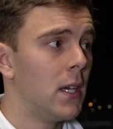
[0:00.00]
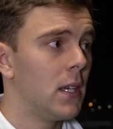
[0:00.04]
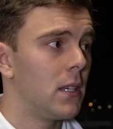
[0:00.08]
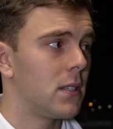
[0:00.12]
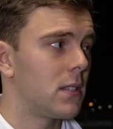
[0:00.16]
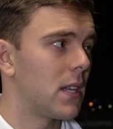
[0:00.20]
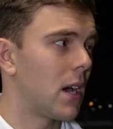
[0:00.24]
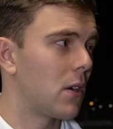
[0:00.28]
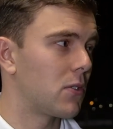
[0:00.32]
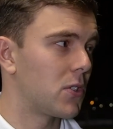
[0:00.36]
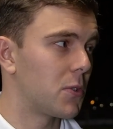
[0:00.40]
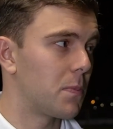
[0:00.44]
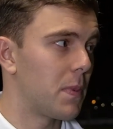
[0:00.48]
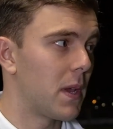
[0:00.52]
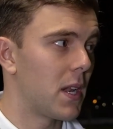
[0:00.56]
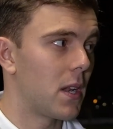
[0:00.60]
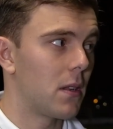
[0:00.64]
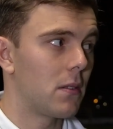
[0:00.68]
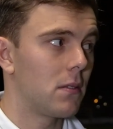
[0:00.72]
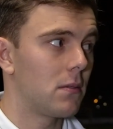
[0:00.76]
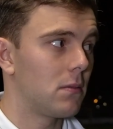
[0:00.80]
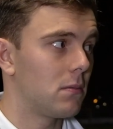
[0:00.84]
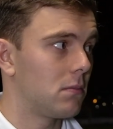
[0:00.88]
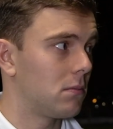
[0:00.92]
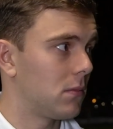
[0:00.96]
It's now just
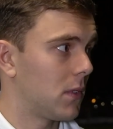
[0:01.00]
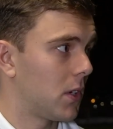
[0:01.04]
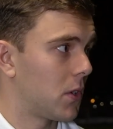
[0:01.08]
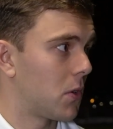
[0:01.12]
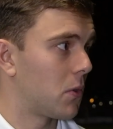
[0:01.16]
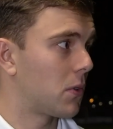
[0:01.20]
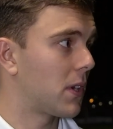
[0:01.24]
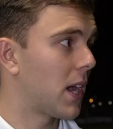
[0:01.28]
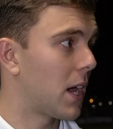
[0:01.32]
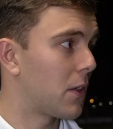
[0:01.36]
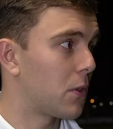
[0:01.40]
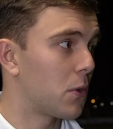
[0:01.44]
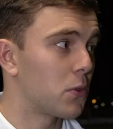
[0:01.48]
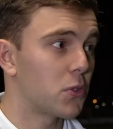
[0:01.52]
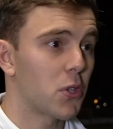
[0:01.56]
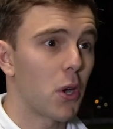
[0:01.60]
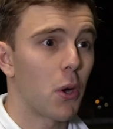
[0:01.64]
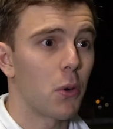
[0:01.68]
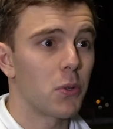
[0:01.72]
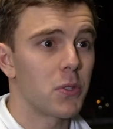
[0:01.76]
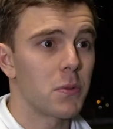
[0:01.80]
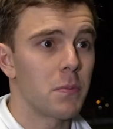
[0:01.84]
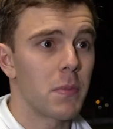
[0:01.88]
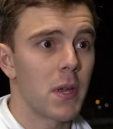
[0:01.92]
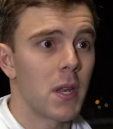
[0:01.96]
been, you know, getting those
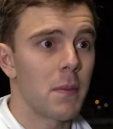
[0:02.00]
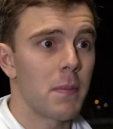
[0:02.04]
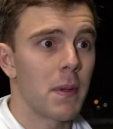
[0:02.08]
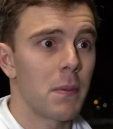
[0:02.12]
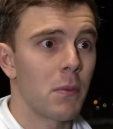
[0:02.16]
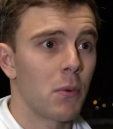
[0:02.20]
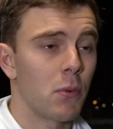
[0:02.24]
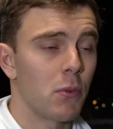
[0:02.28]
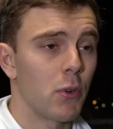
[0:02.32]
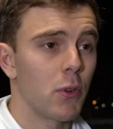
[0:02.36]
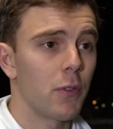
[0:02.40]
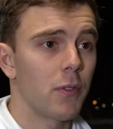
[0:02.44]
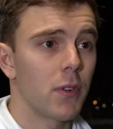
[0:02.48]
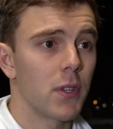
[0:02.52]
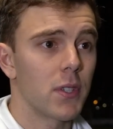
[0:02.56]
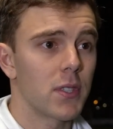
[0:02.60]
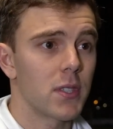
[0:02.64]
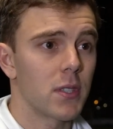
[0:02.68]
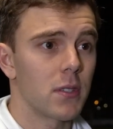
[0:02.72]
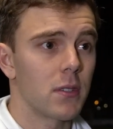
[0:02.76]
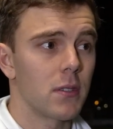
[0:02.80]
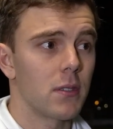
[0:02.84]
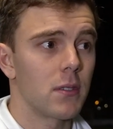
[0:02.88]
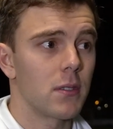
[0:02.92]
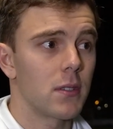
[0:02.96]
goals and being a bit more
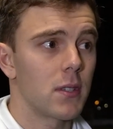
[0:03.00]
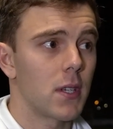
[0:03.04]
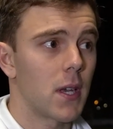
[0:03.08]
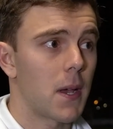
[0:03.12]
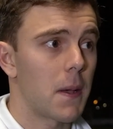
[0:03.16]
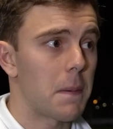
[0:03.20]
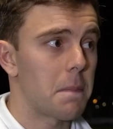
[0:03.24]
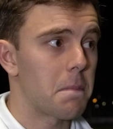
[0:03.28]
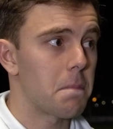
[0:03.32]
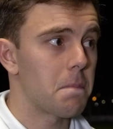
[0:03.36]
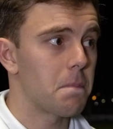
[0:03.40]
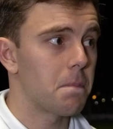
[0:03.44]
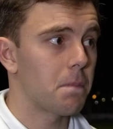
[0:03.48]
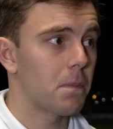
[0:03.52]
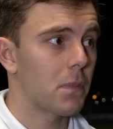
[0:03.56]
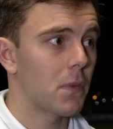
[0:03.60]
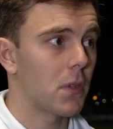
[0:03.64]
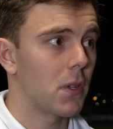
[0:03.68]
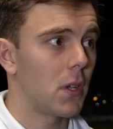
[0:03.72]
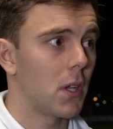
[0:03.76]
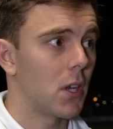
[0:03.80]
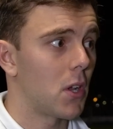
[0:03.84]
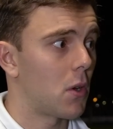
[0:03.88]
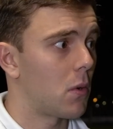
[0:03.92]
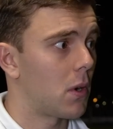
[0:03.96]
ruthless, and
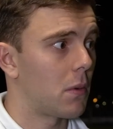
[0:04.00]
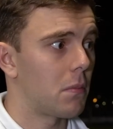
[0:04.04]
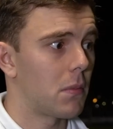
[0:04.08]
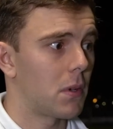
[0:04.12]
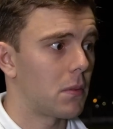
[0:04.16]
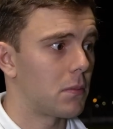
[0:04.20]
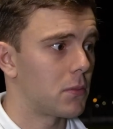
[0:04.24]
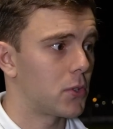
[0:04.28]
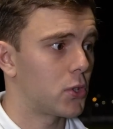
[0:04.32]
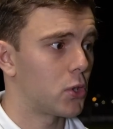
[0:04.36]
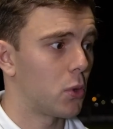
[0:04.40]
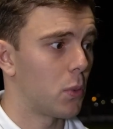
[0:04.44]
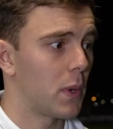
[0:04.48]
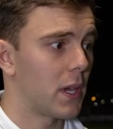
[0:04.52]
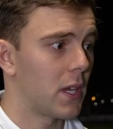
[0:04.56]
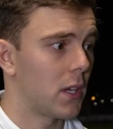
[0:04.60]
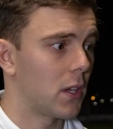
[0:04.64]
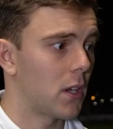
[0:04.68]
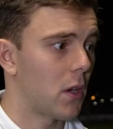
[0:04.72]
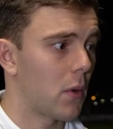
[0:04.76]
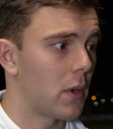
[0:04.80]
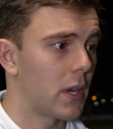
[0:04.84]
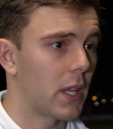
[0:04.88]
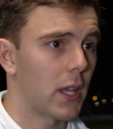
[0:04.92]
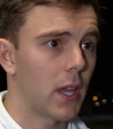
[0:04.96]
you know, I'm sure we
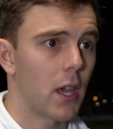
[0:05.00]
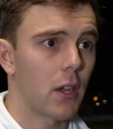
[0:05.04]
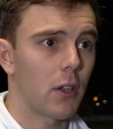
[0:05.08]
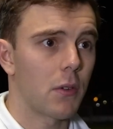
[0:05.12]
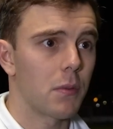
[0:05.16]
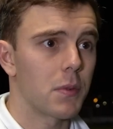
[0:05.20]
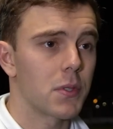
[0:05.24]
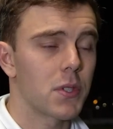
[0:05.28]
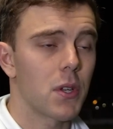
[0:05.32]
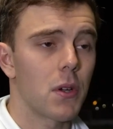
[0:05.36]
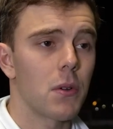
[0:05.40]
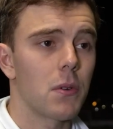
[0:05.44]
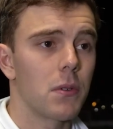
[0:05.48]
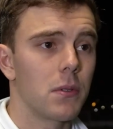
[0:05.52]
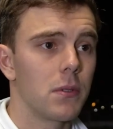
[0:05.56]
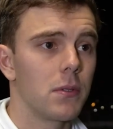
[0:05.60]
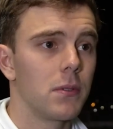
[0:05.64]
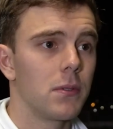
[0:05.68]
can go in and get a good result.